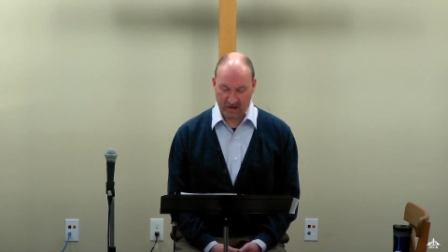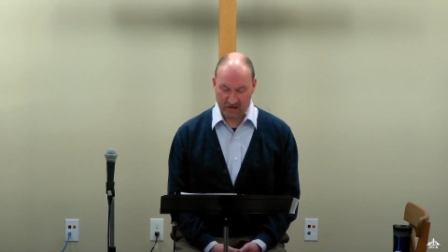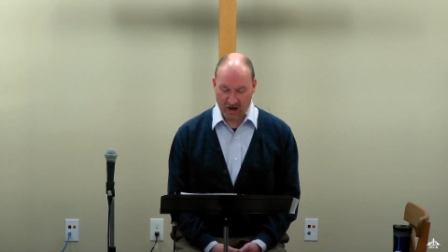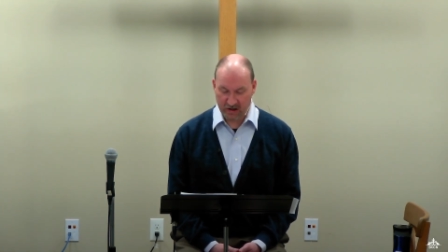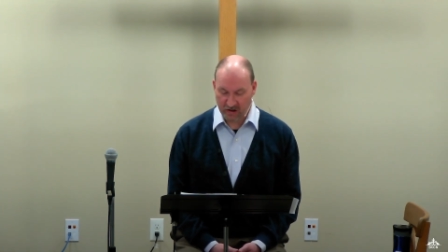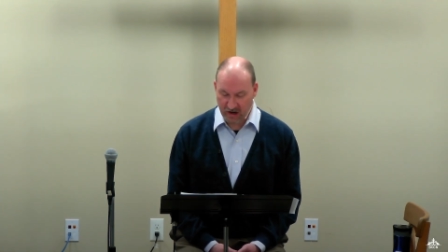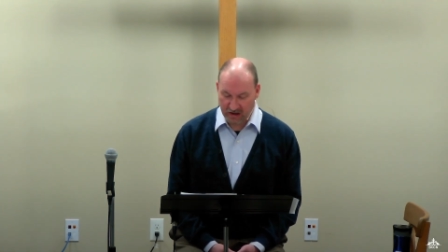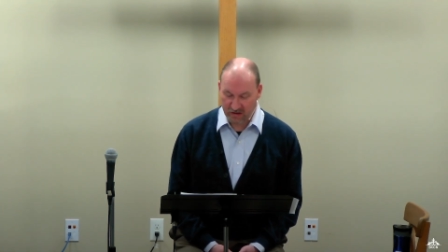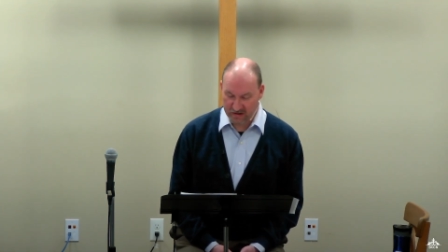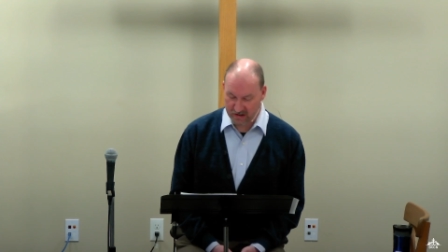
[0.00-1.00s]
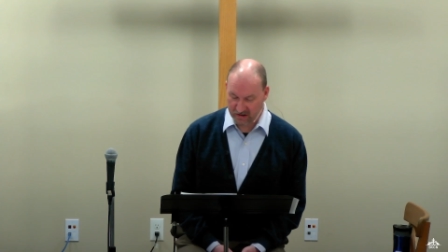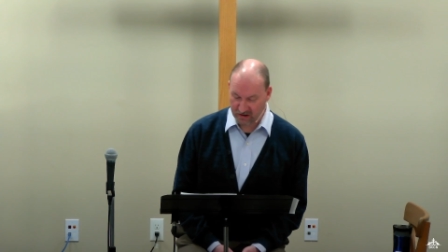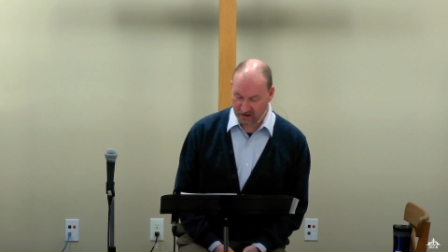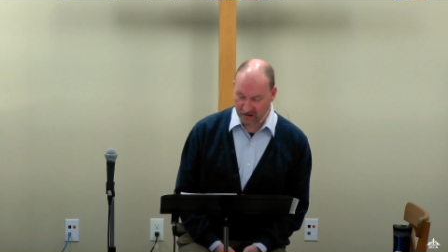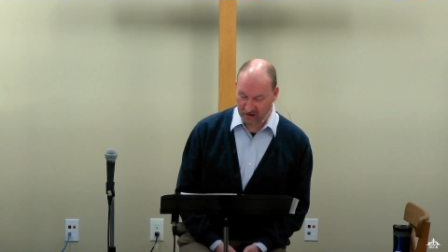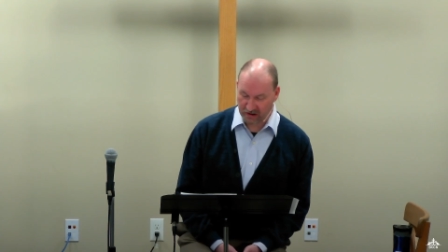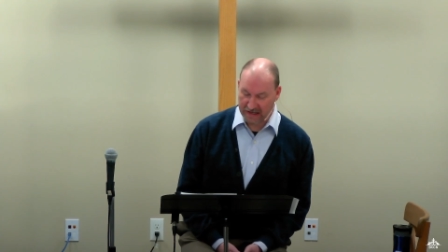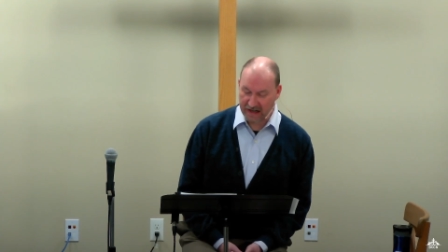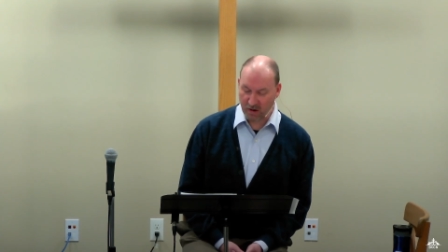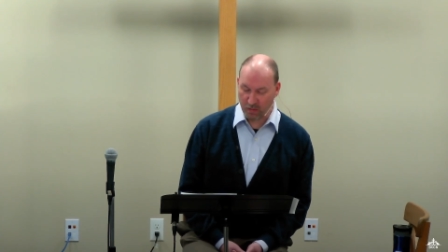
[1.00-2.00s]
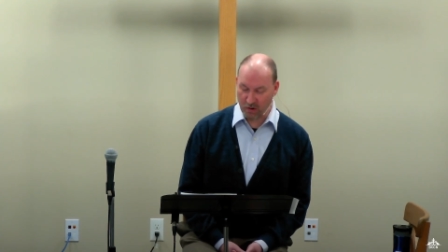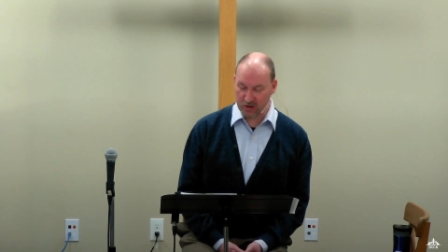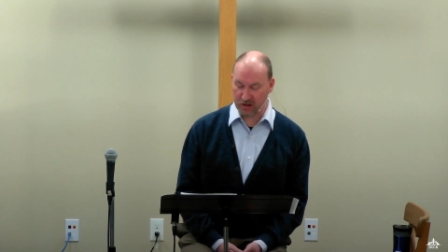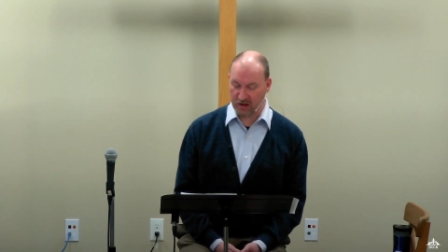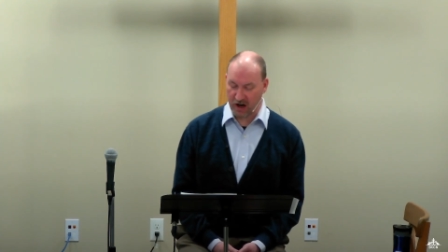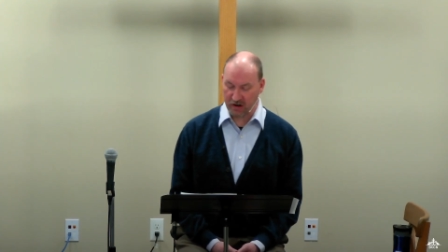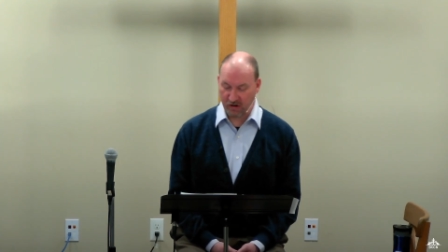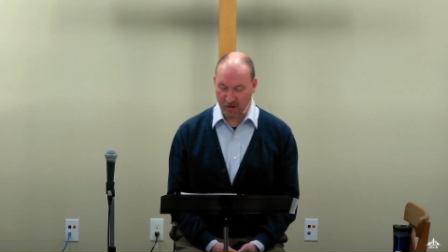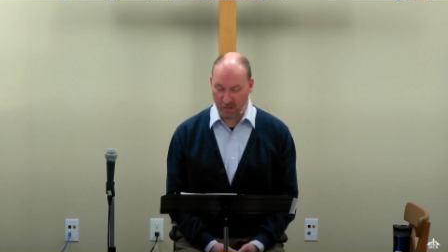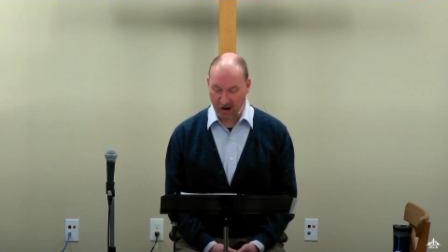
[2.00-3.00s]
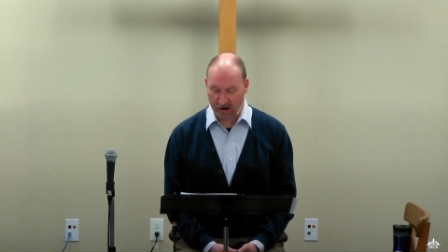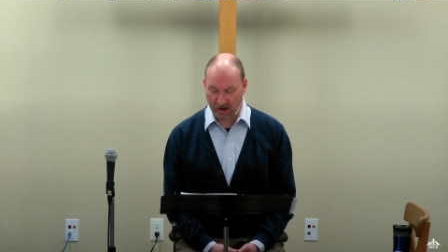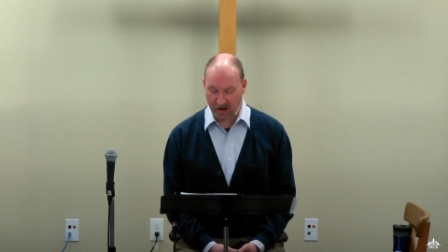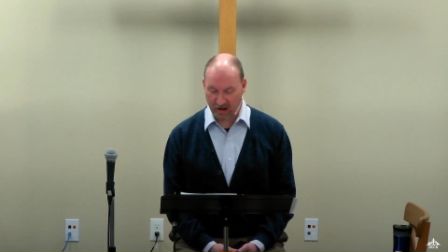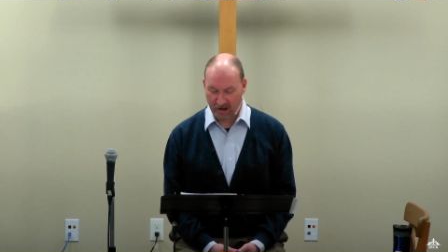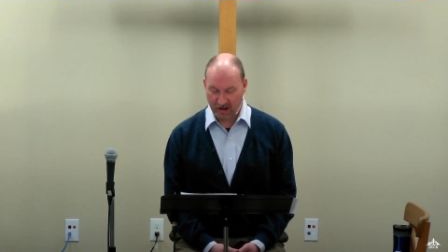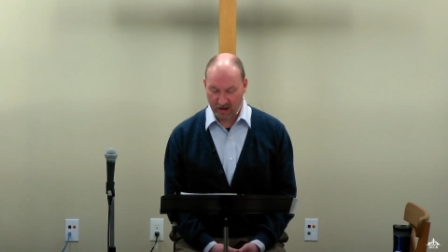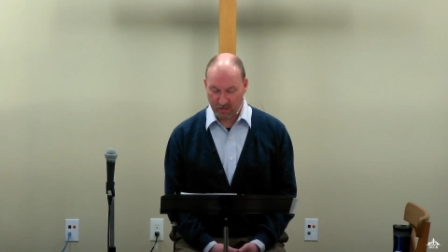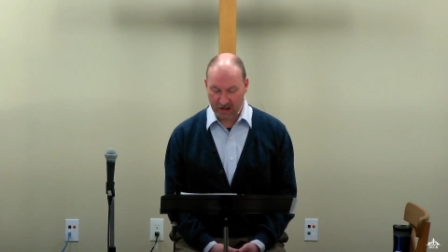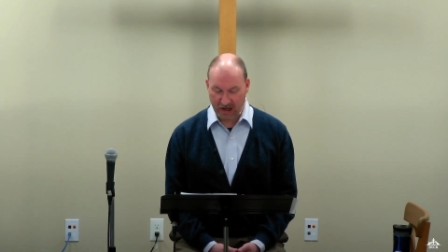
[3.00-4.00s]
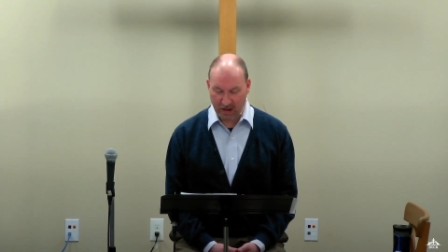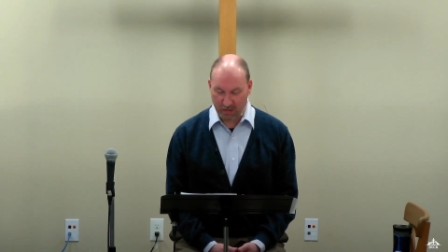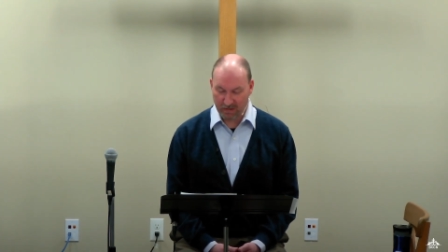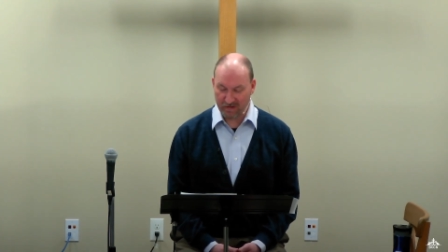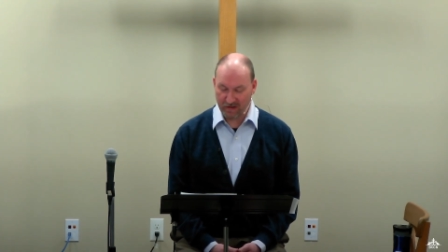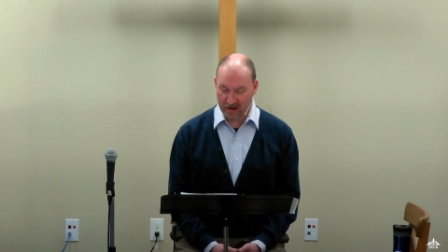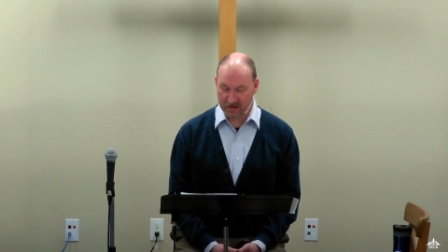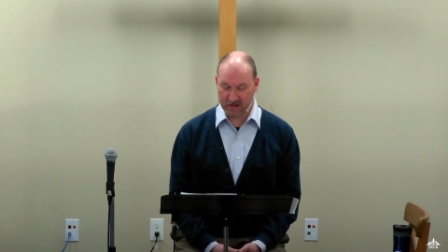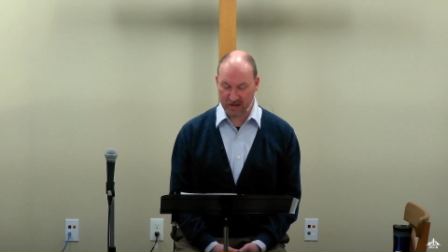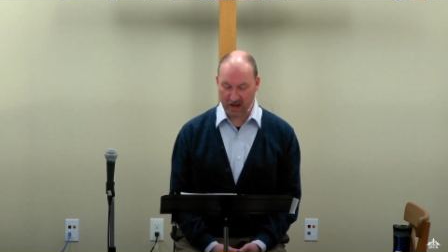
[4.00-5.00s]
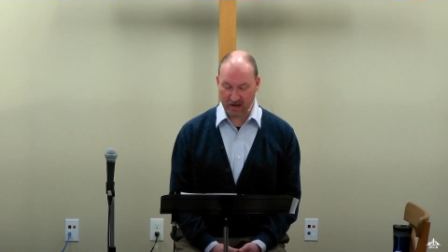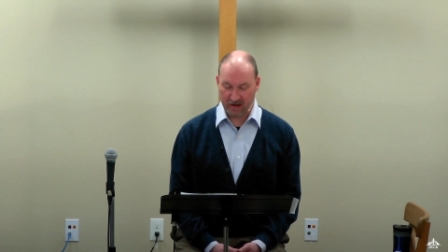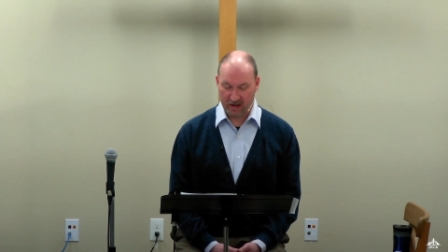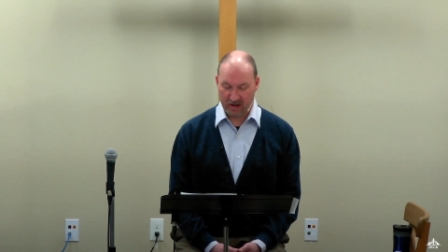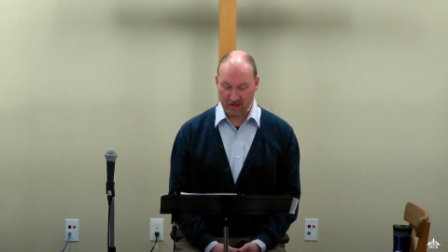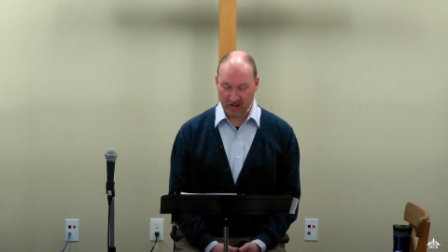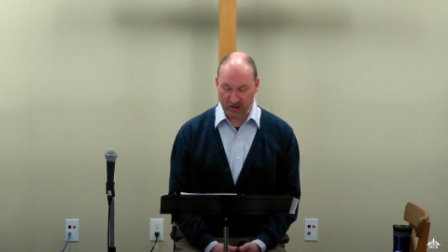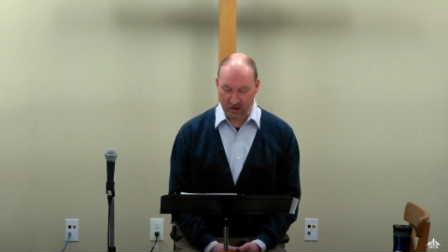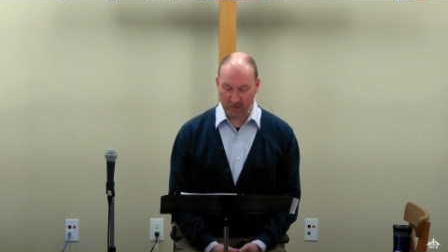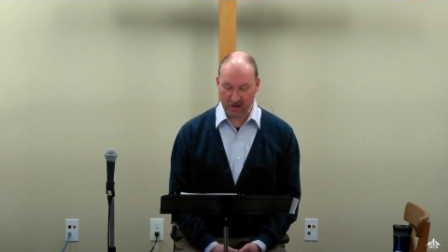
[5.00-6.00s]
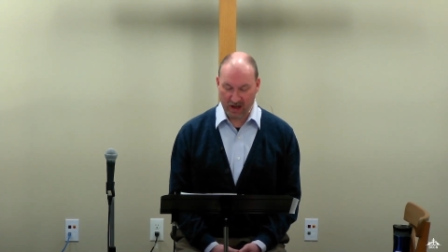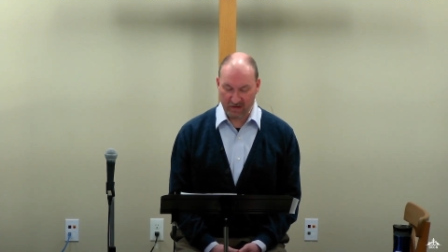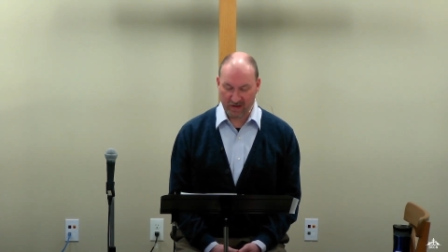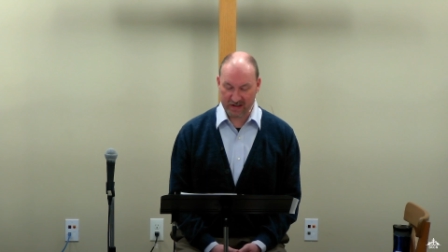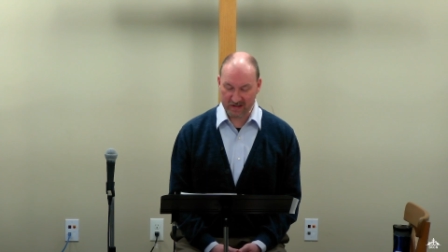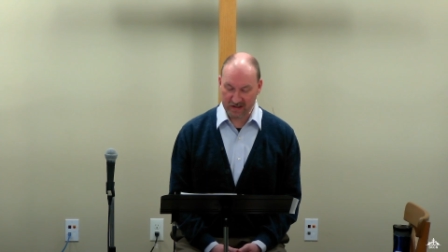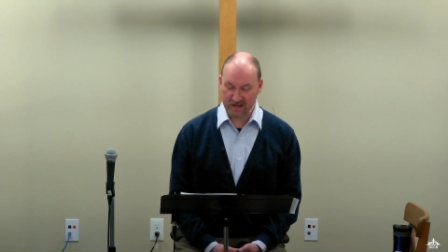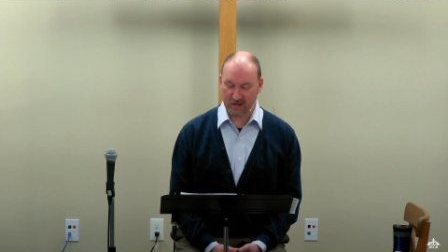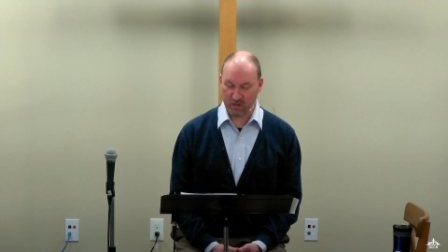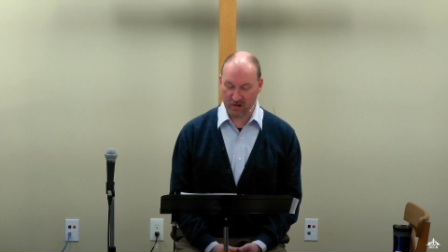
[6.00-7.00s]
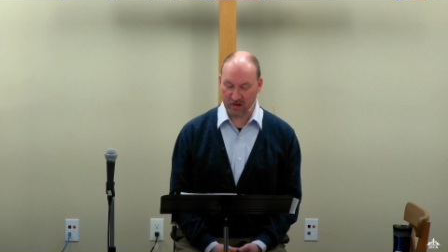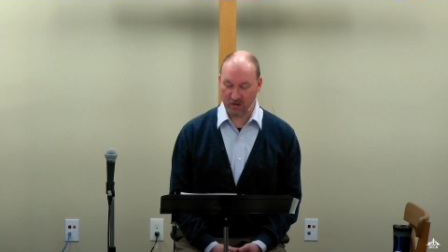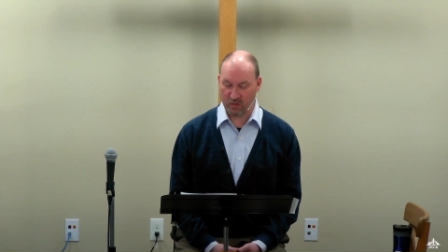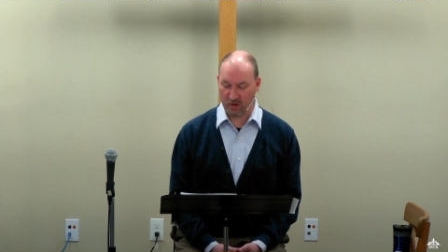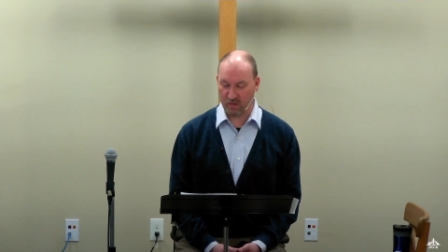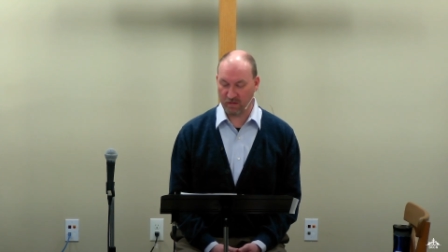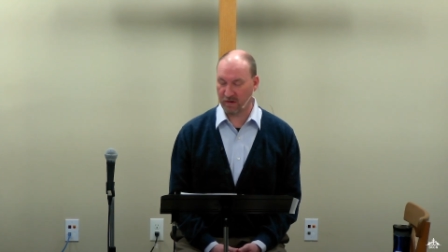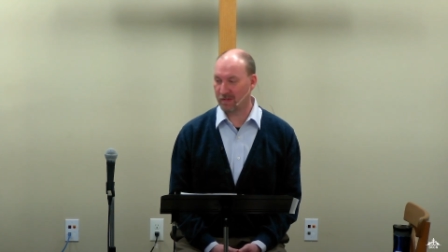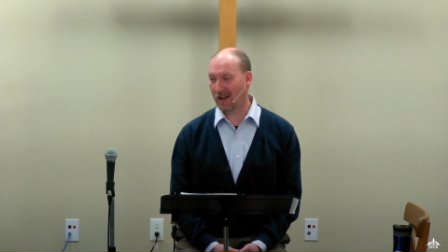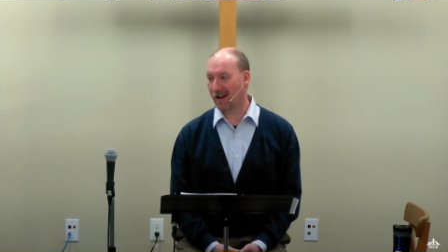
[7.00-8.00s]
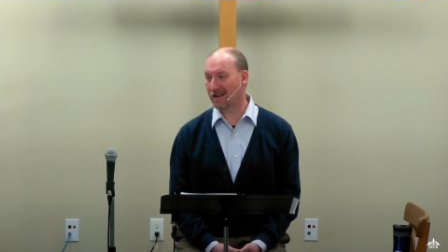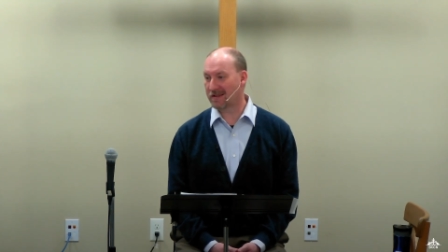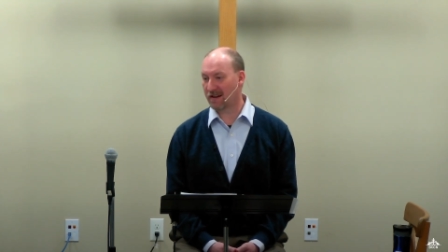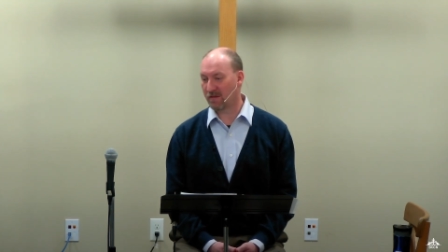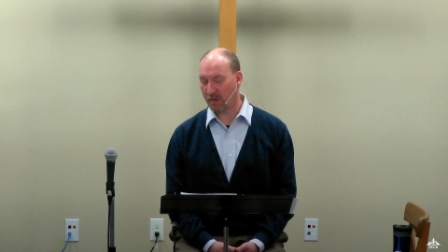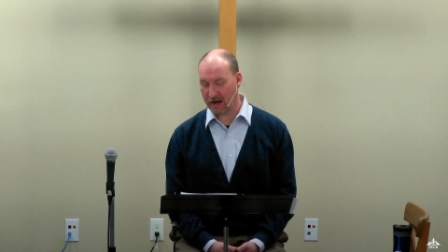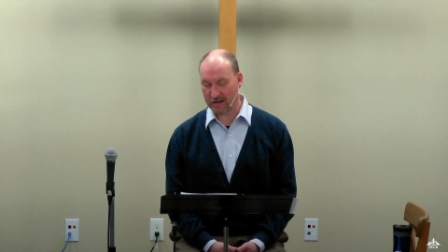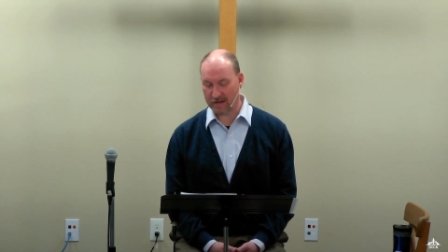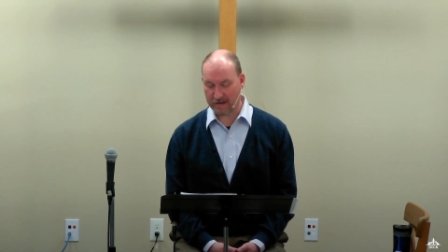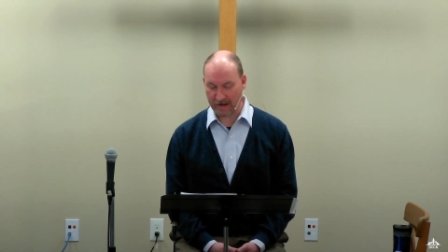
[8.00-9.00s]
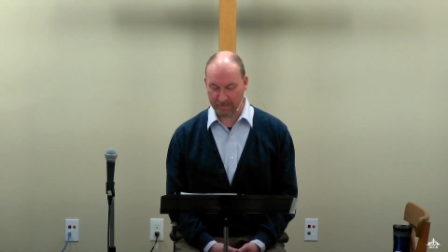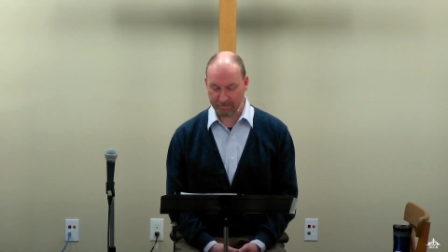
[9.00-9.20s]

Dr. Nathanson, the, the leading abortion doctor in America, became convinced that the human life existed within the womb from the onset of pregnancy.